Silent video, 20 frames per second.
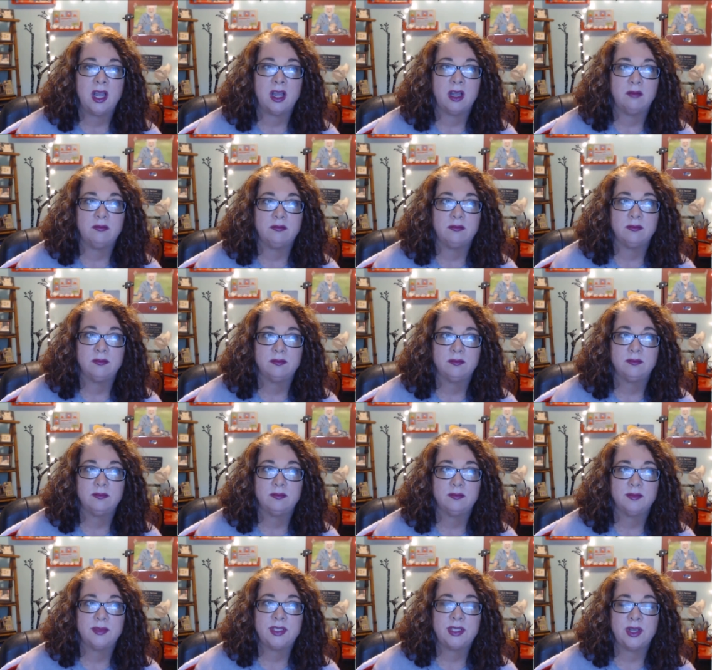Um,
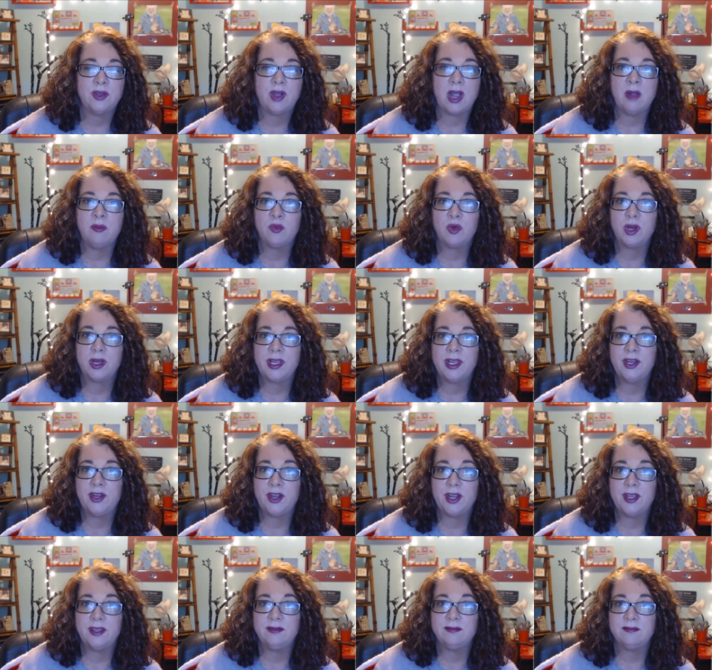so I'm working
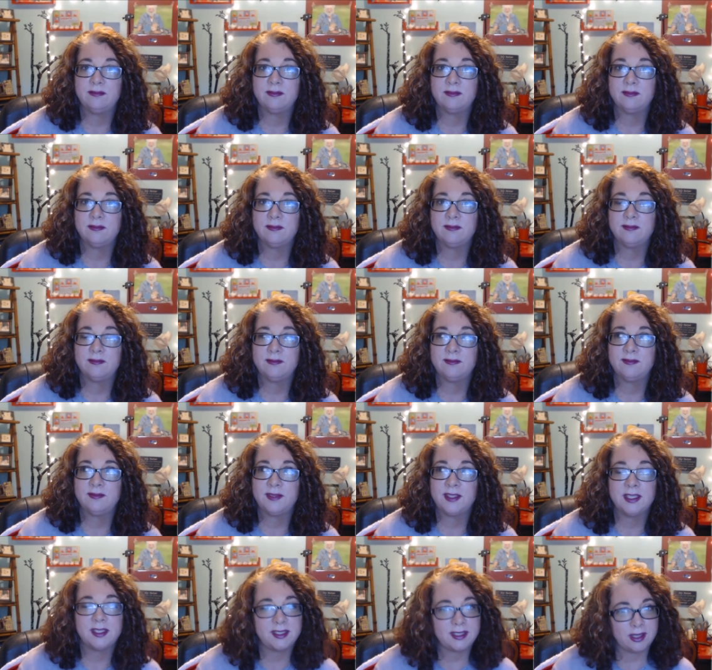on
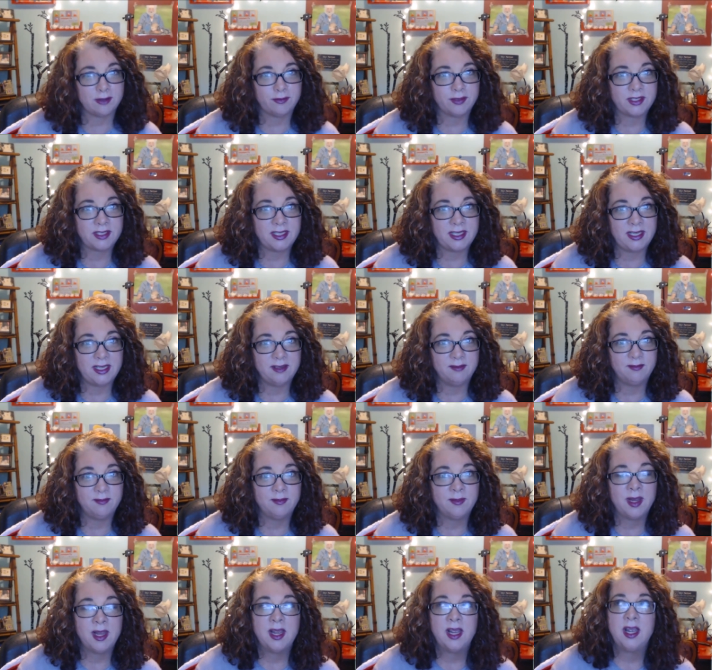the
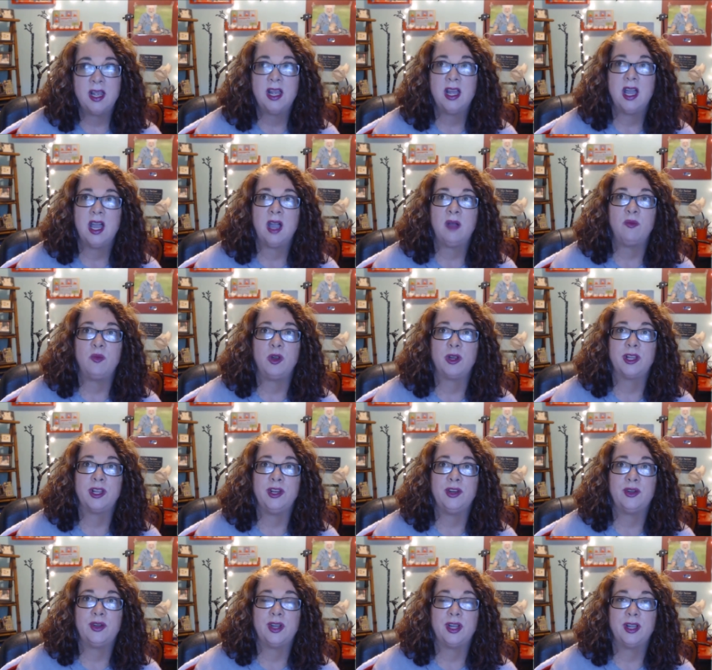self-esteem. I'm
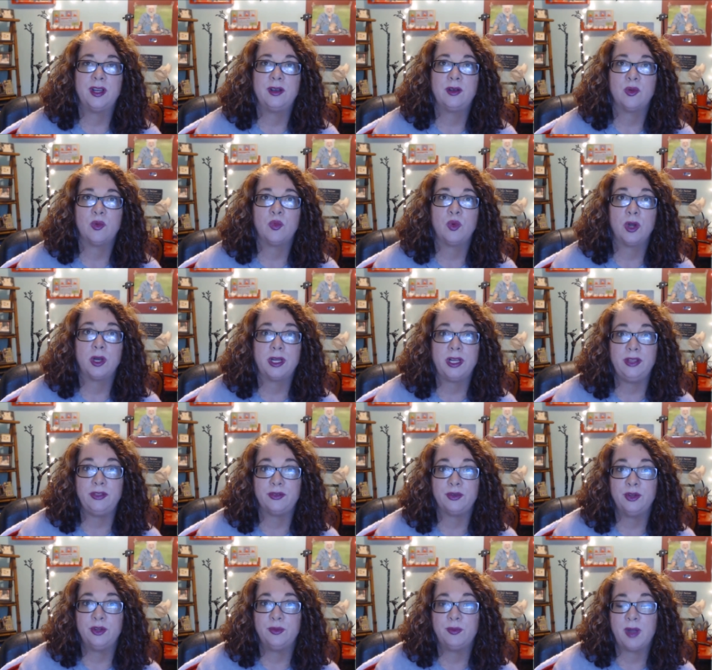working on working
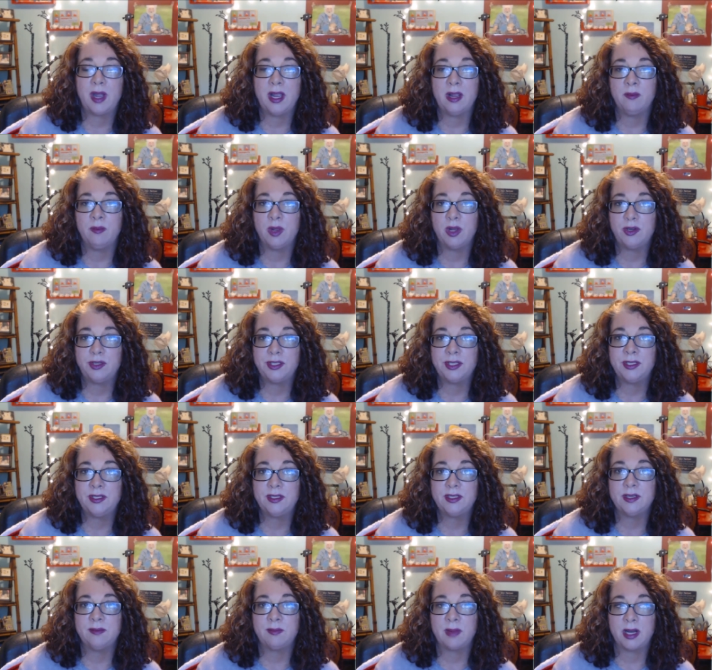through my
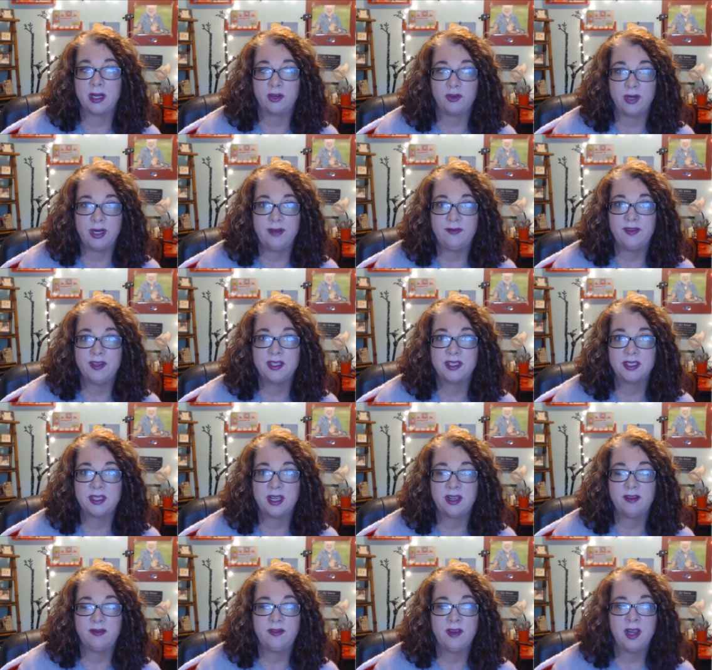emotions and my grief and
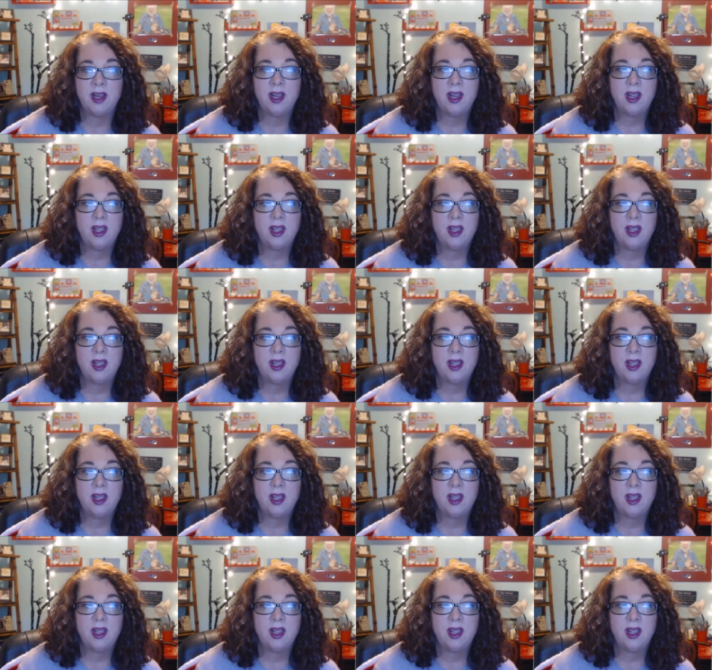stuff